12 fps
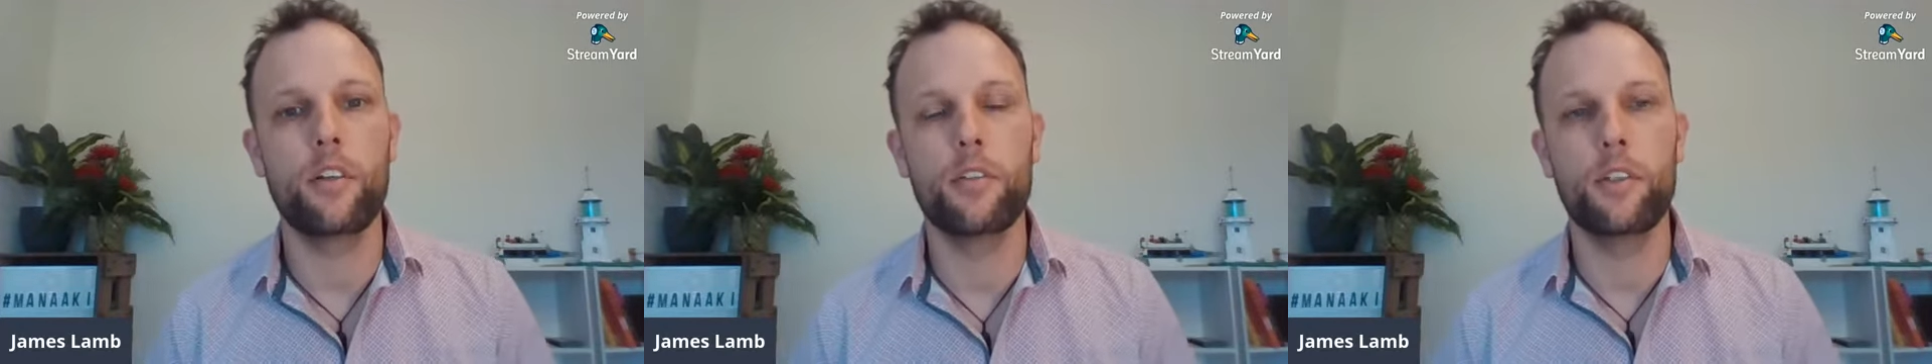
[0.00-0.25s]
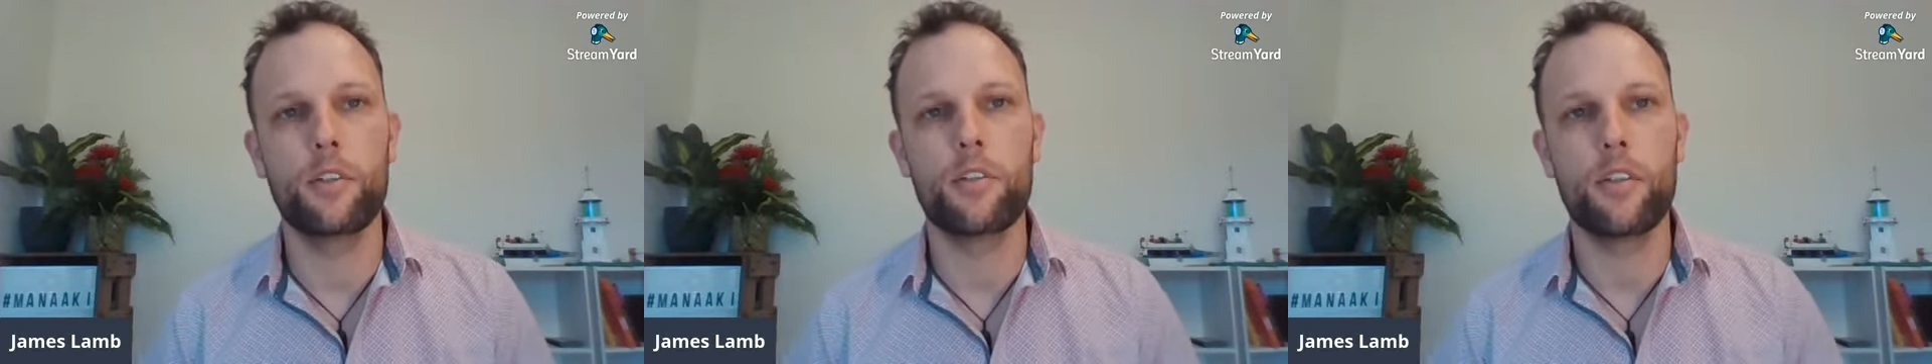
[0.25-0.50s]

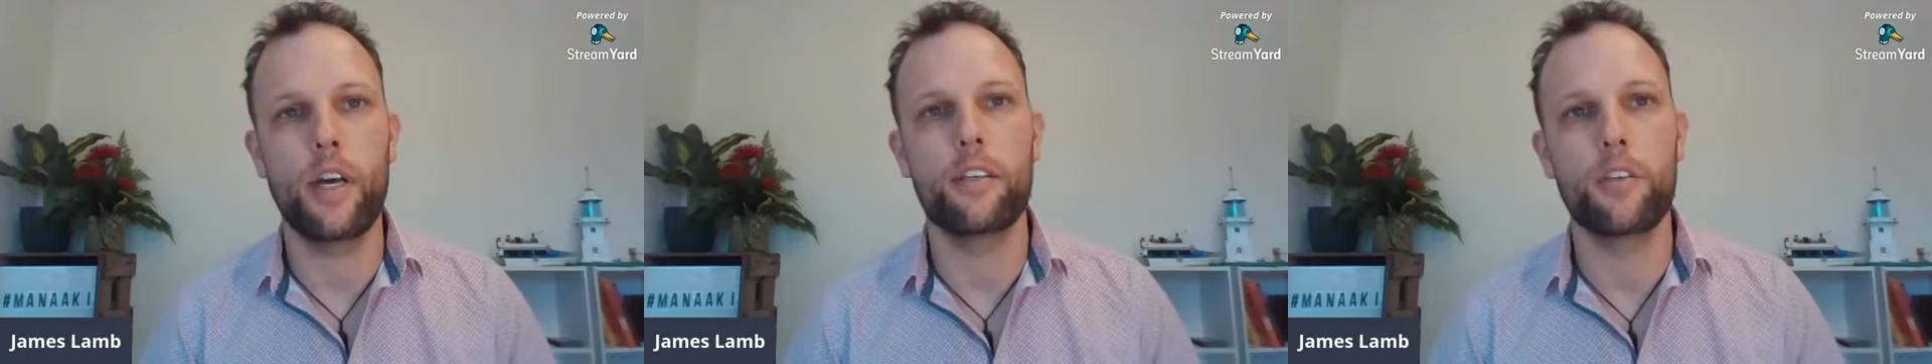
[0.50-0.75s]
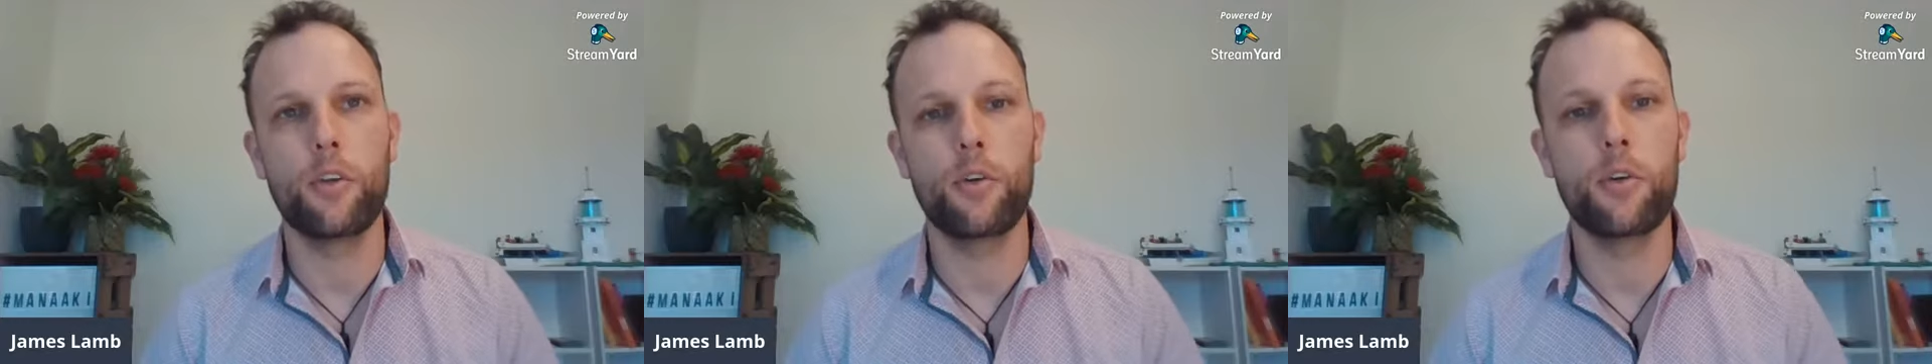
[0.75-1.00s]
on your
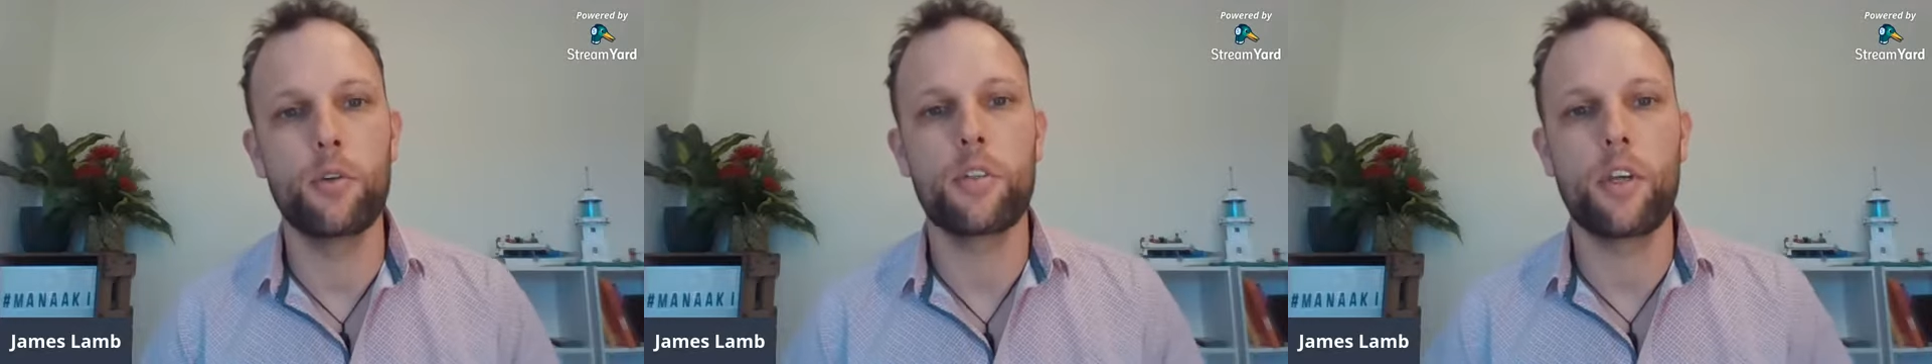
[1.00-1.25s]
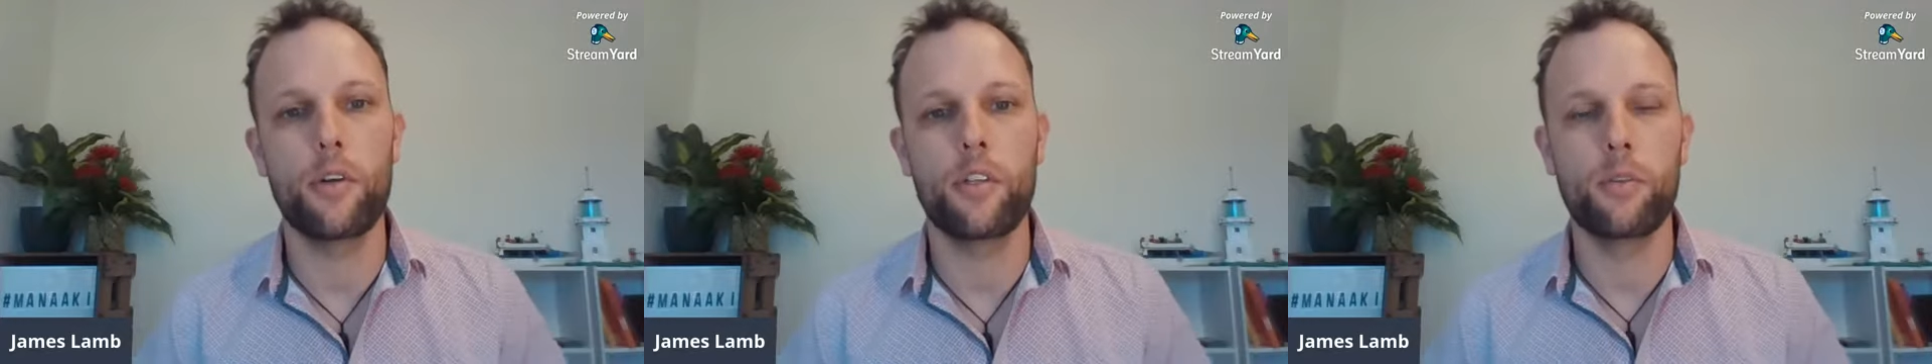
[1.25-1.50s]
site,
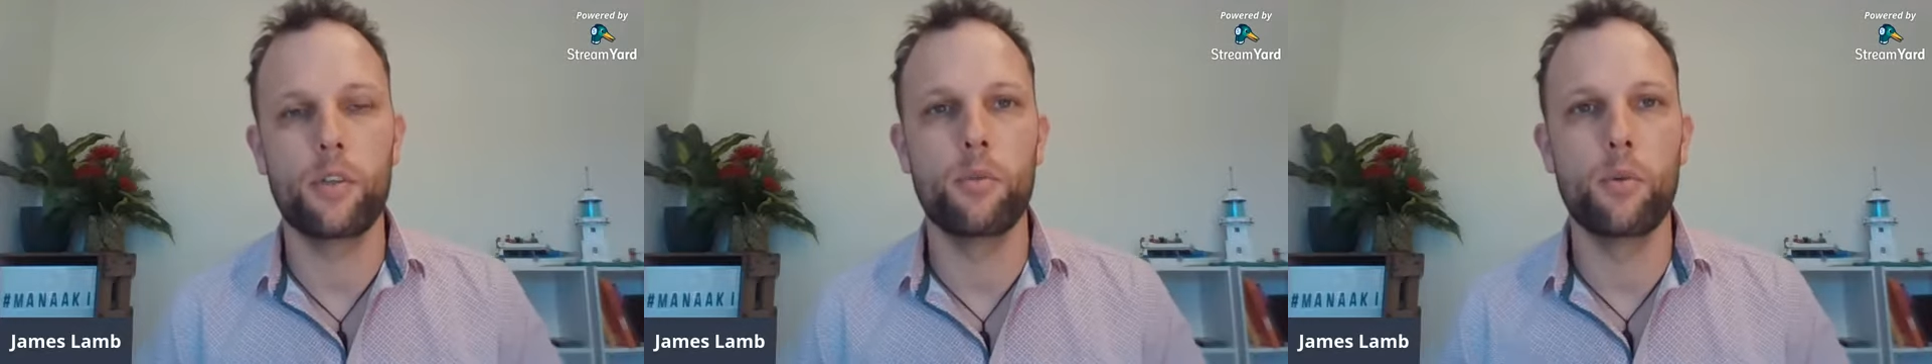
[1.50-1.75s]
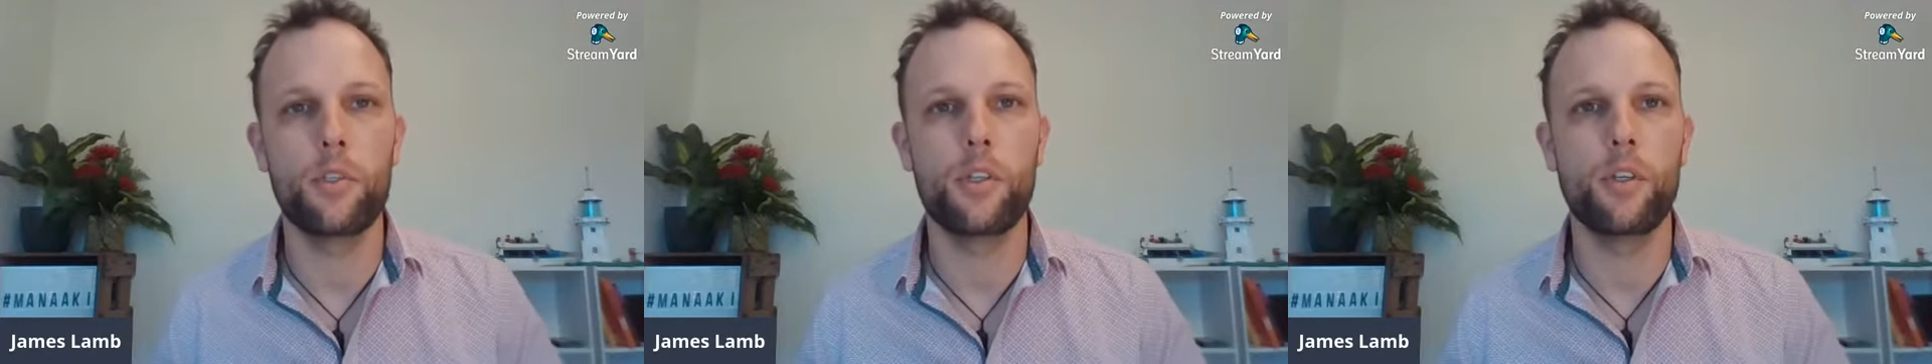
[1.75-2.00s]
Google's going to
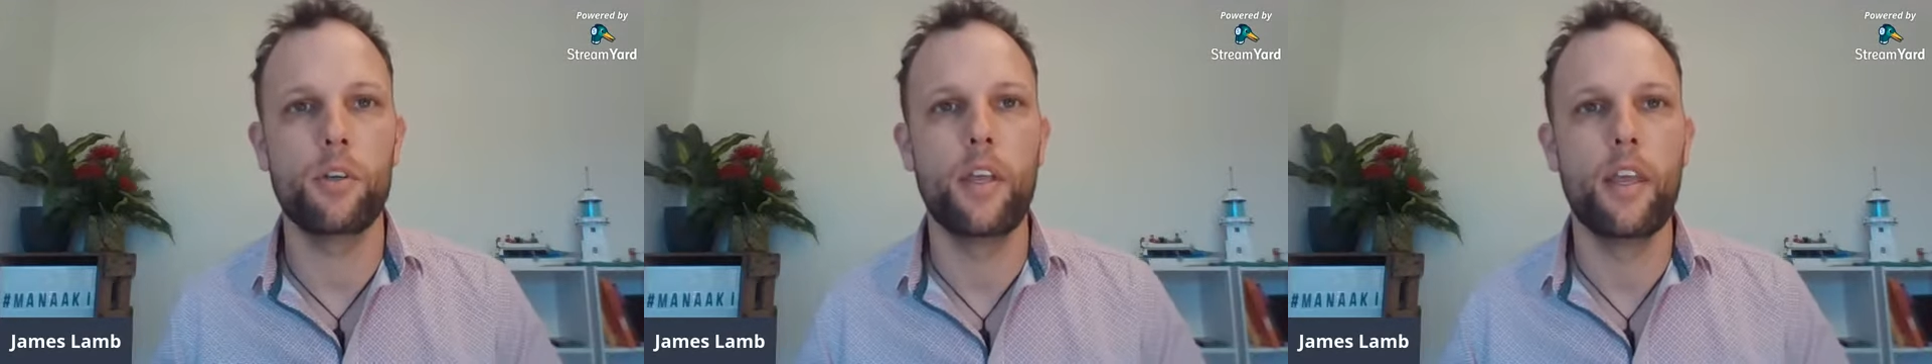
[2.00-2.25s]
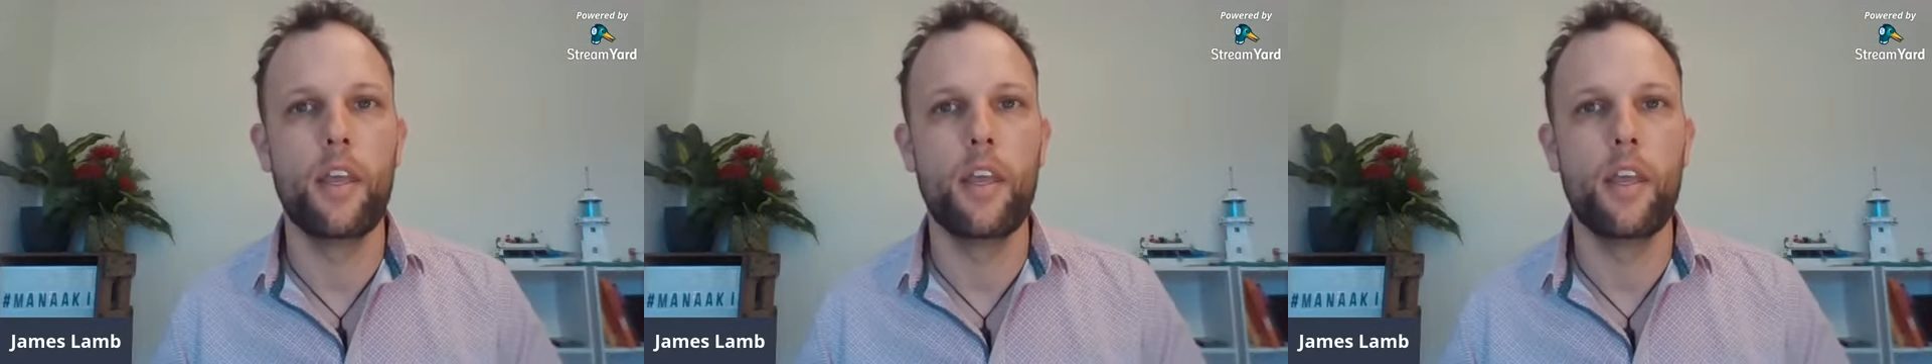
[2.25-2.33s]
reward you.